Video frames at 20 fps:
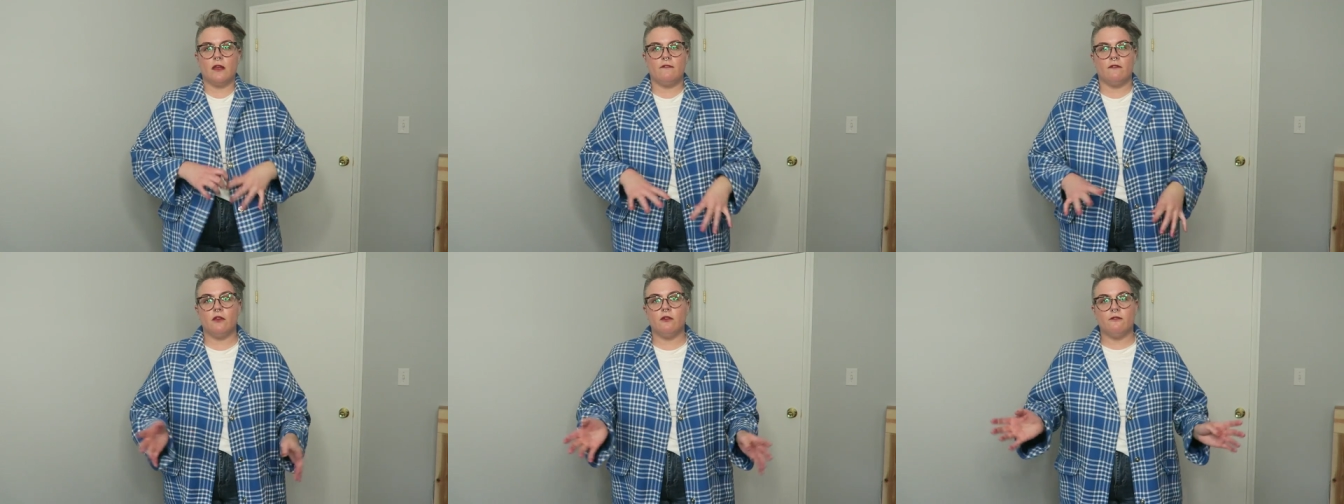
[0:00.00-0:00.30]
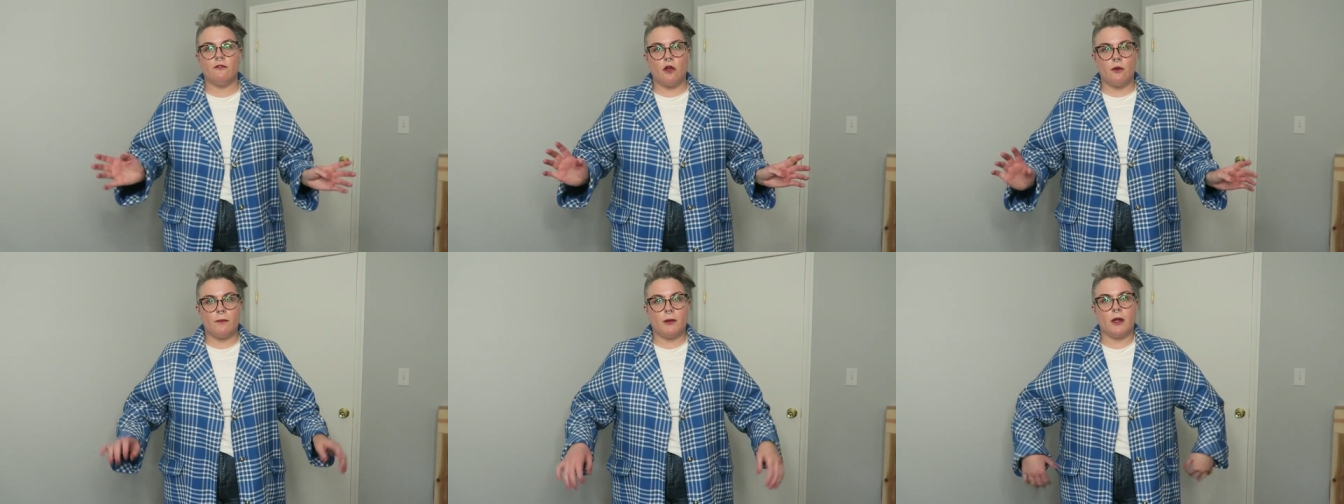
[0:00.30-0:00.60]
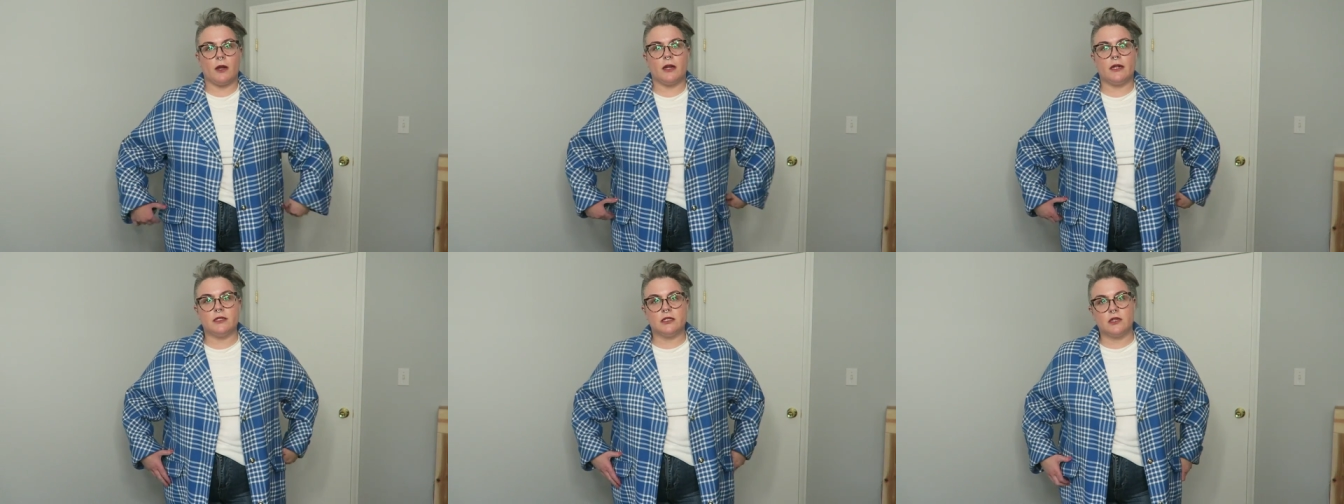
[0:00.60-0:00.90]
if you follow
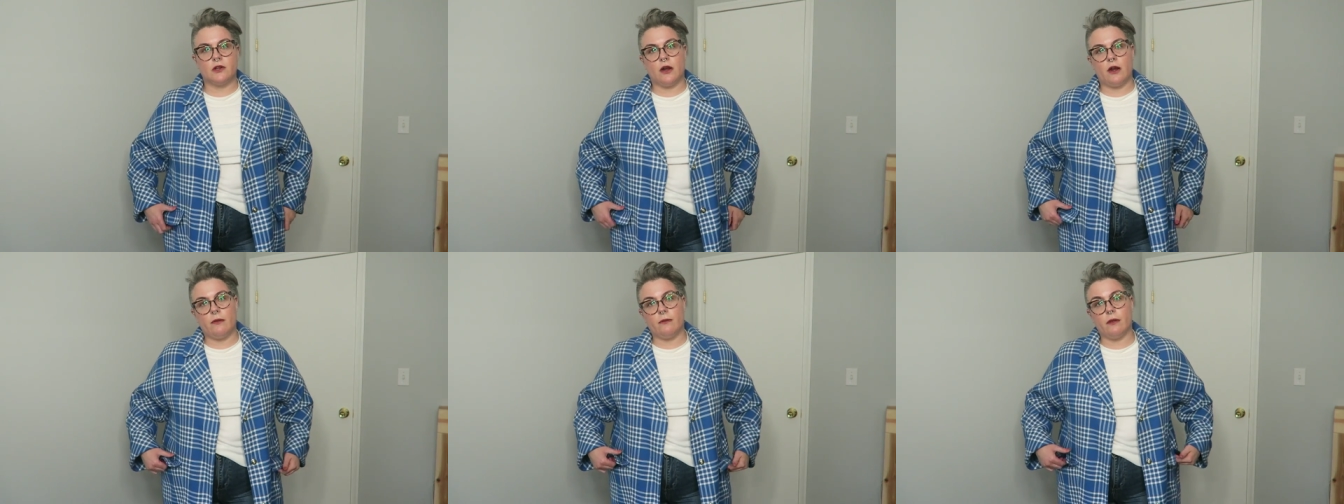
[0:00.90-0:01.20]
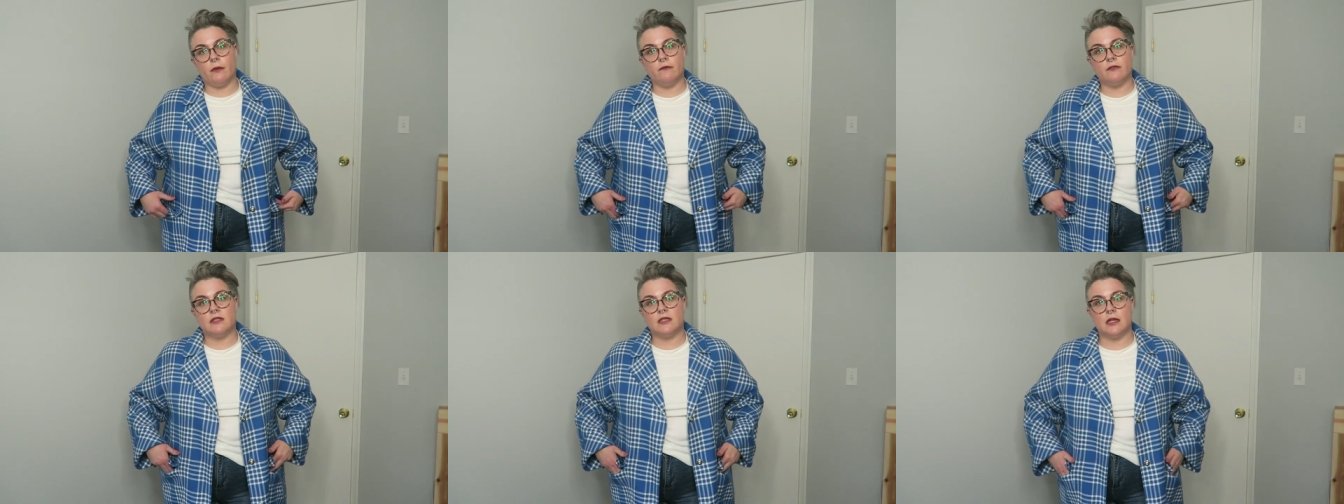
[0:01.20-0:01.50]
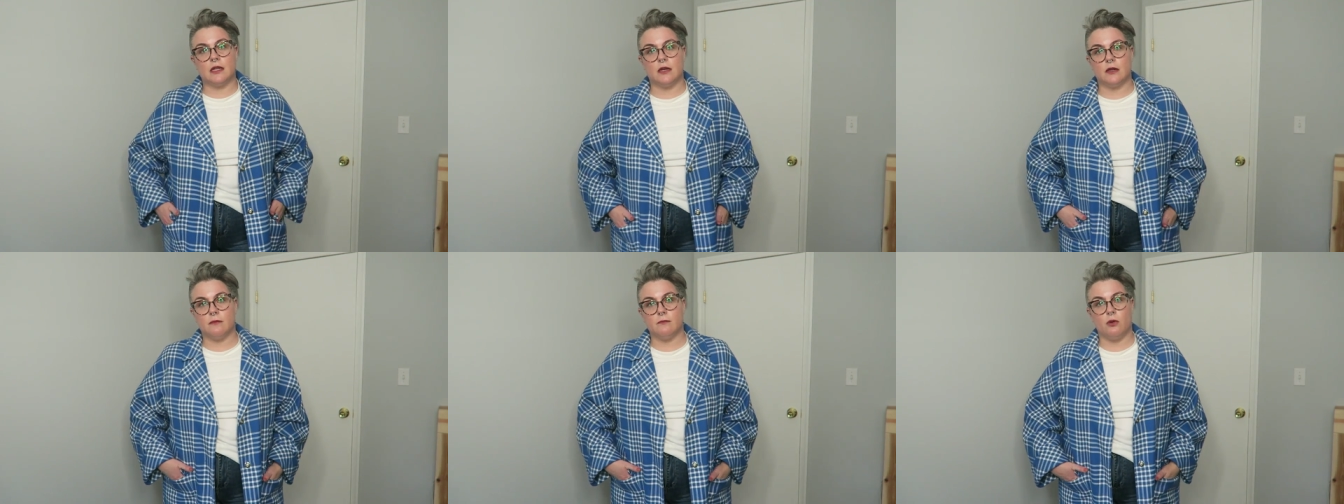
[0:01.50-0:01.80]
me on instagram you've
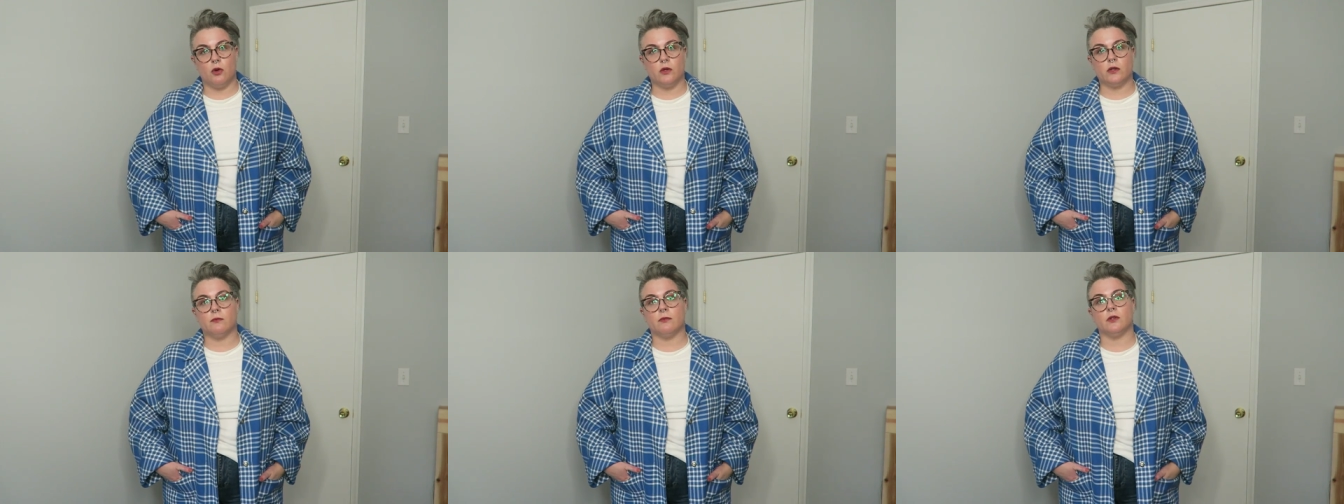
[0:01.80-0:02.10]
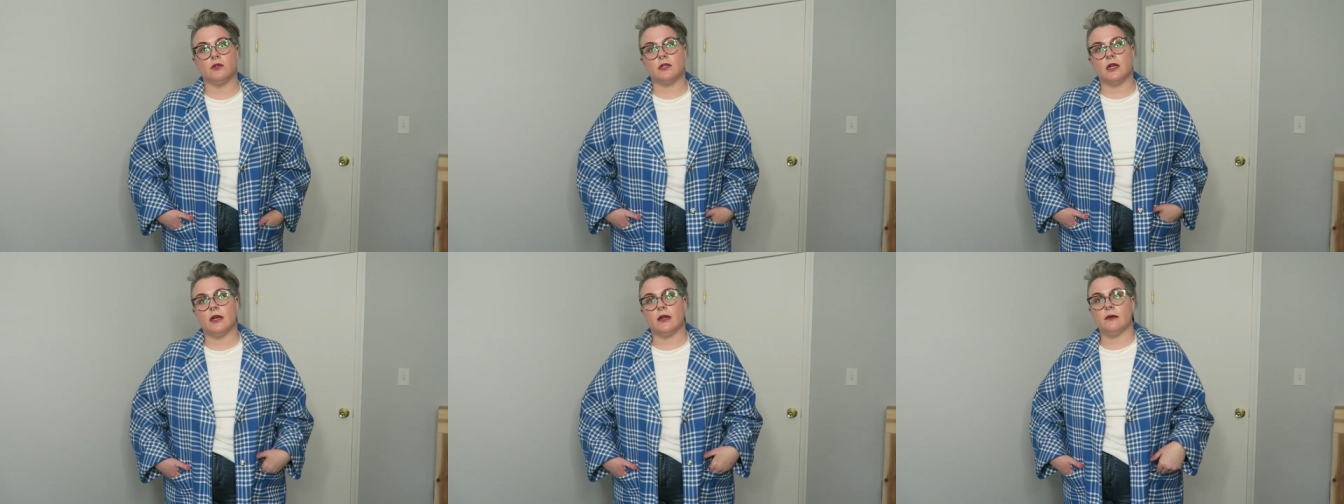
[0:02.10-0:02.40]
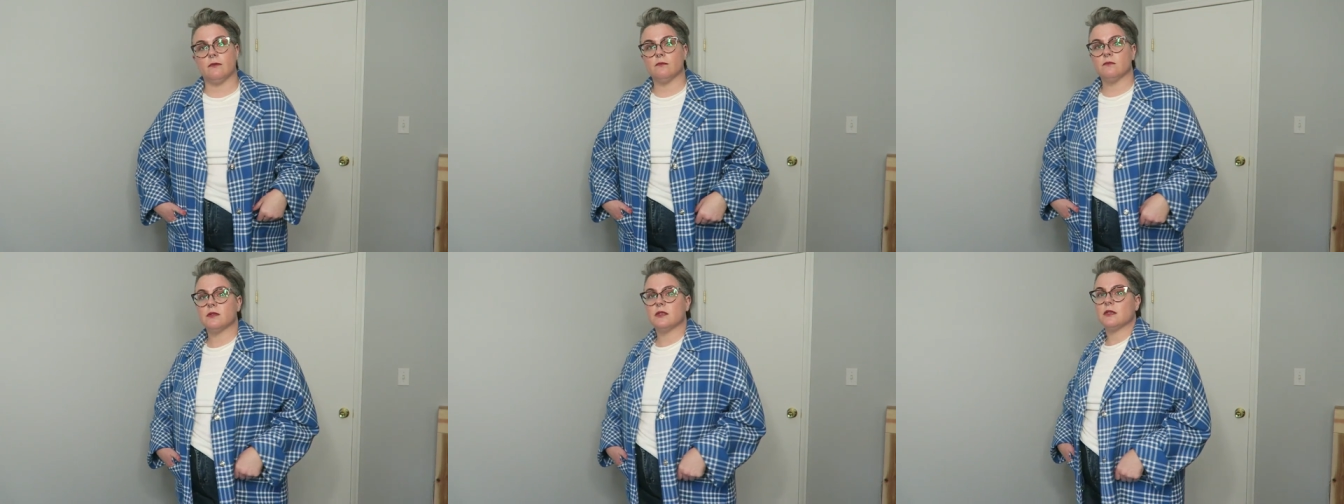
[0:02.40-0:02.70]
seen it multiple
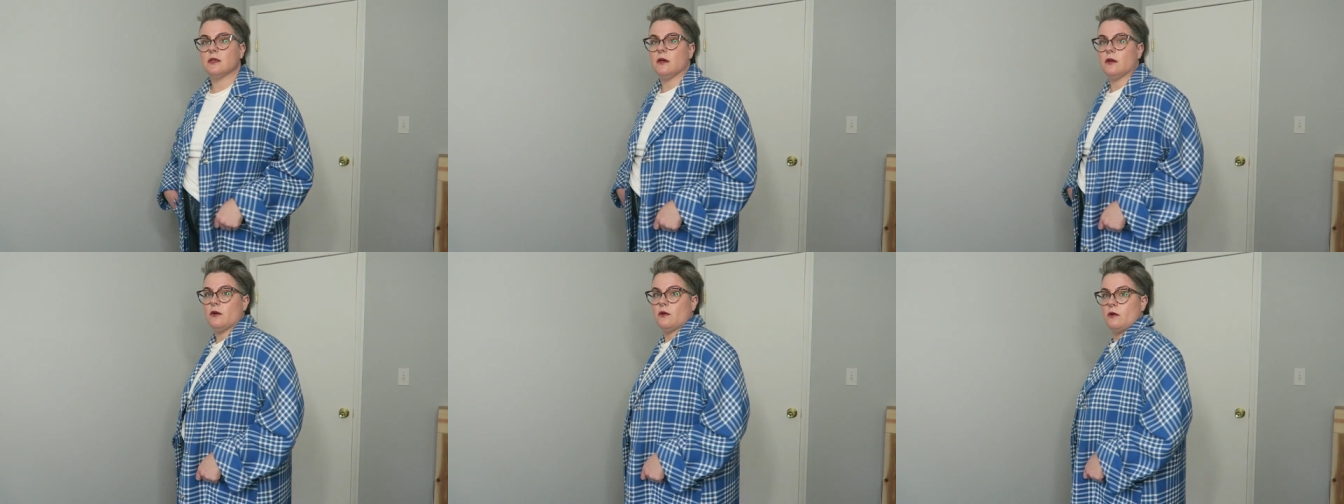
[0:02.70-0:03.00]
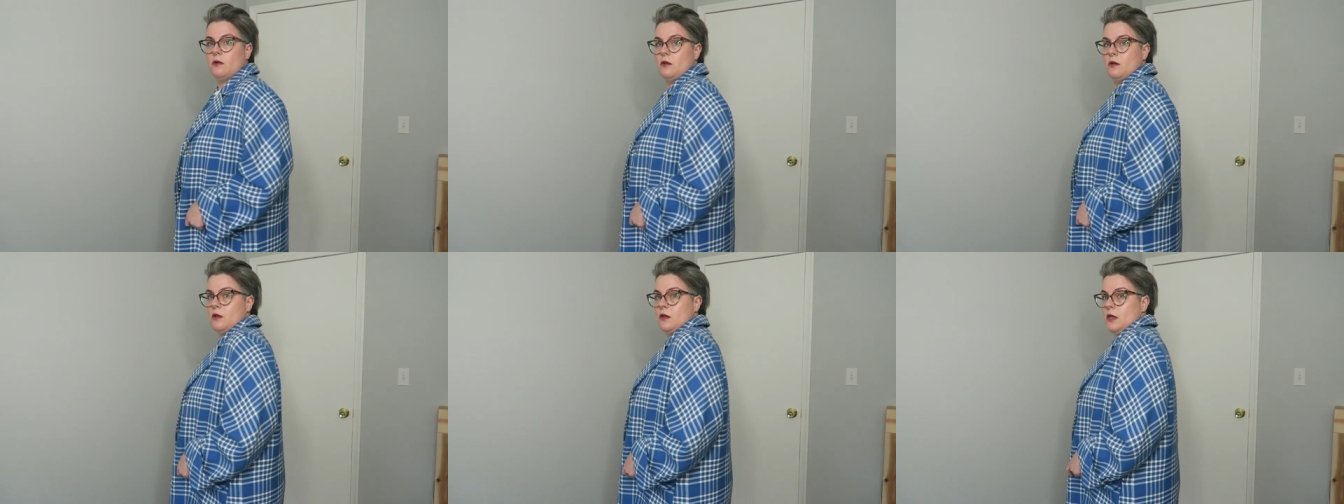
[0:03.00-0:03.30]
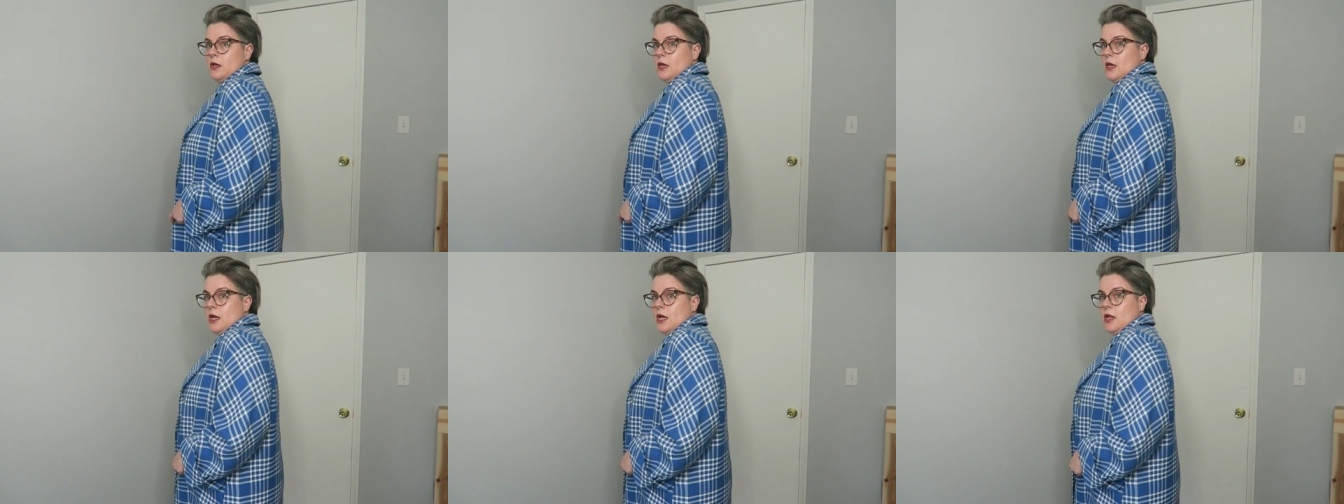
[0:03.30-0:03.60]
times so
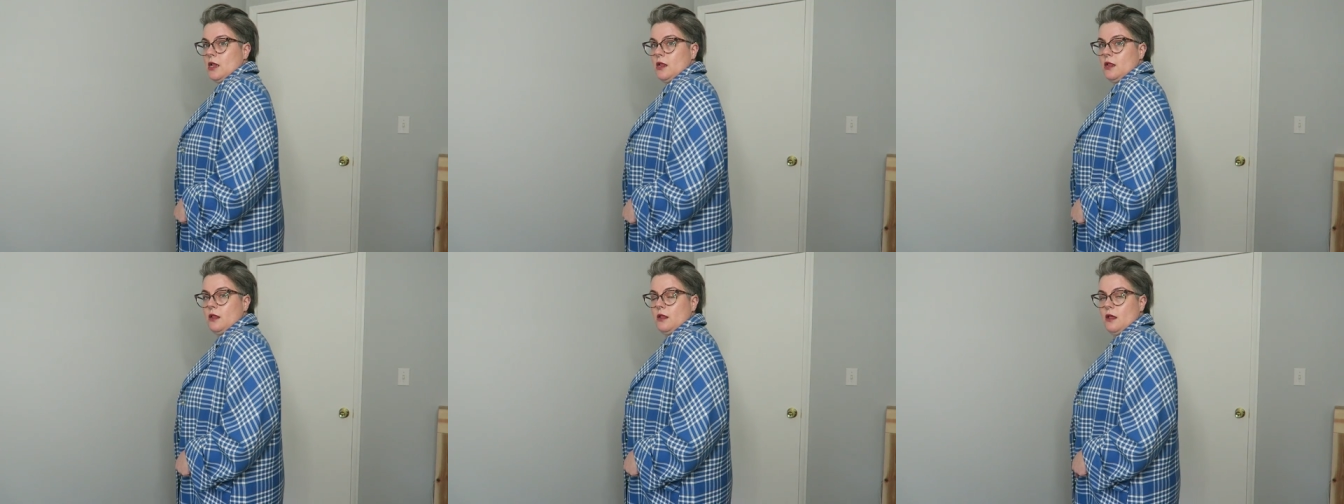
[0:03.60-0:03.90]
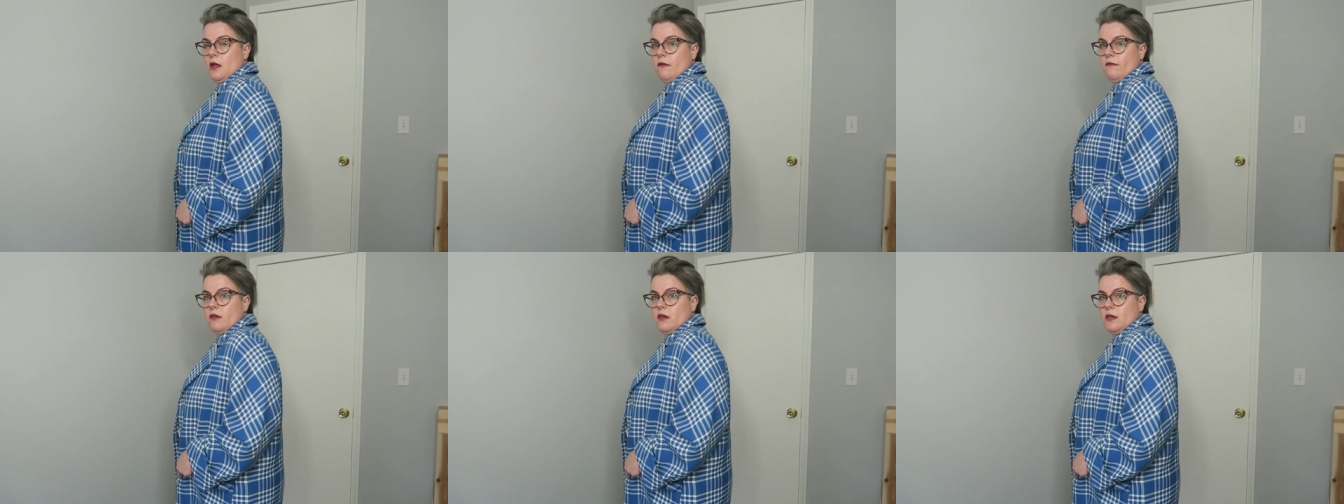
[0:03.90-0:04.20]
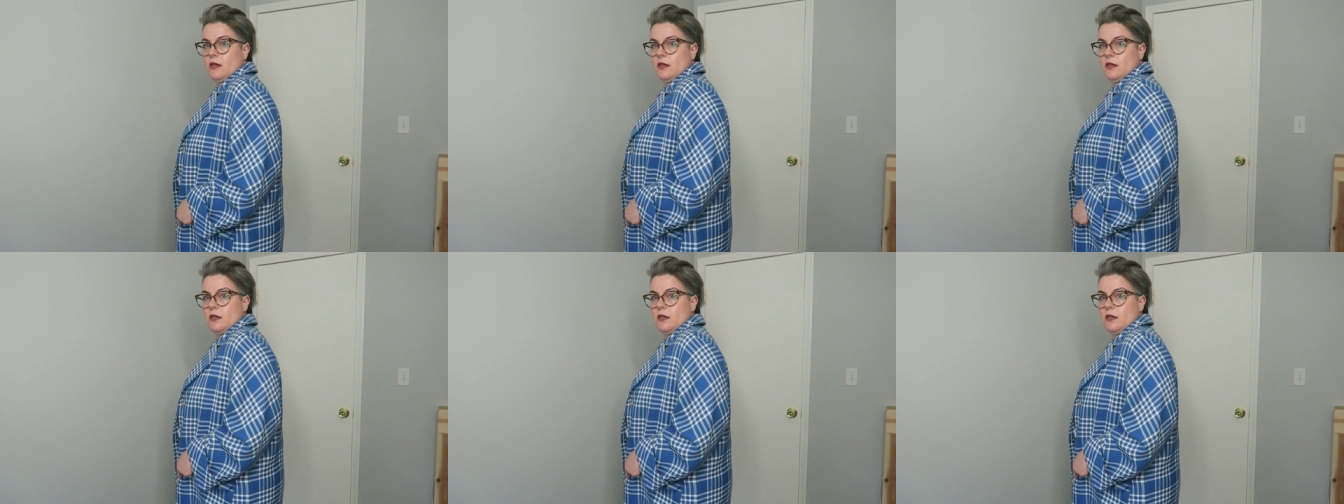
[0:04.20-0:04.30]
nice